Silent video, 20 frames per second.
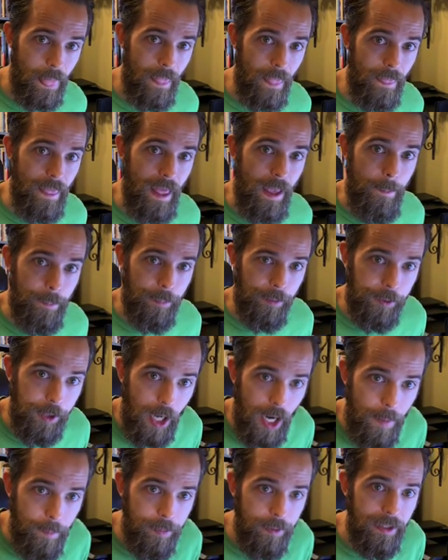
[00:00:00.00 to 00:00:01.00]
They
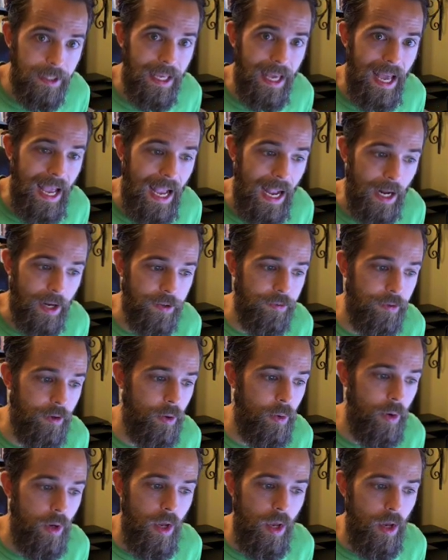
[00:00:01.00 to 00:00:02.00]
promptly act.
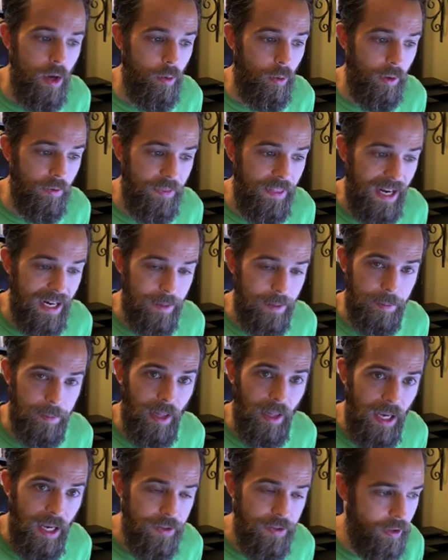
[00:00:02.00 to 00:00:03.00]
So, what that
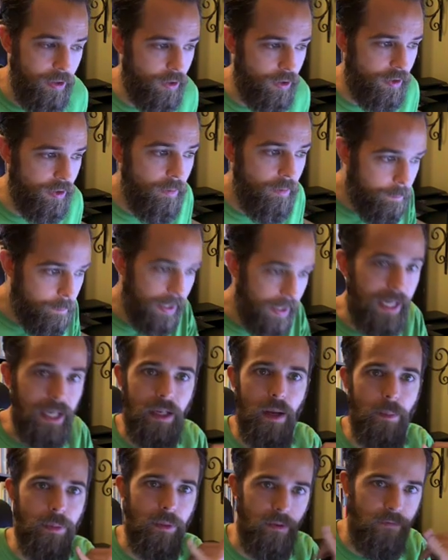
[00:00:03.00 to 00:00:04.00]
implies here is they're picking
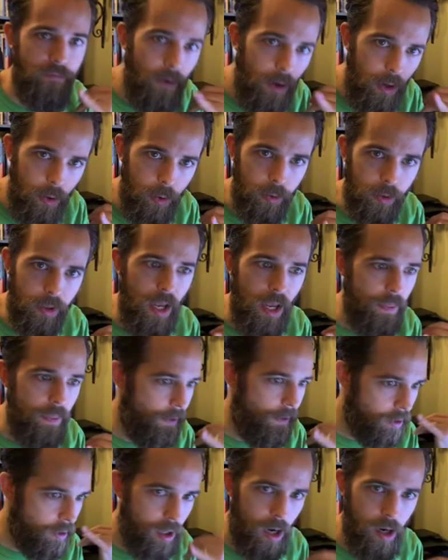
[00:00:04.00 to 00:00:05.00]
up the phone,
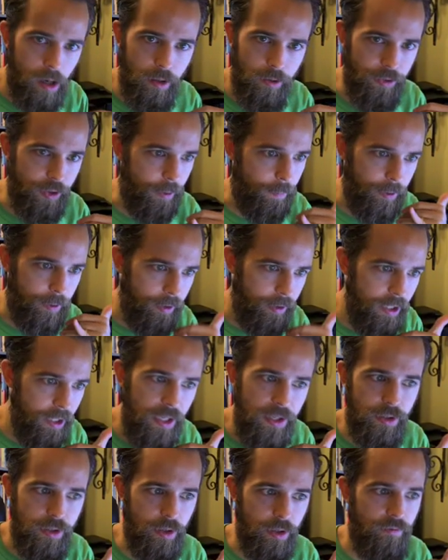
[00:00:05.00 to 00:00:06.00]
they're calling the
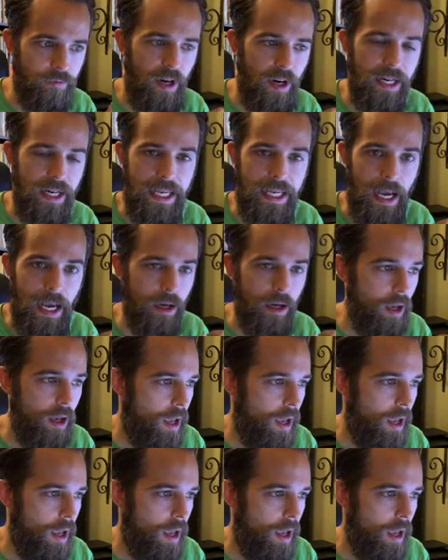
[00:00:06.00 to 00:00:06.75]
police, and they're finding out,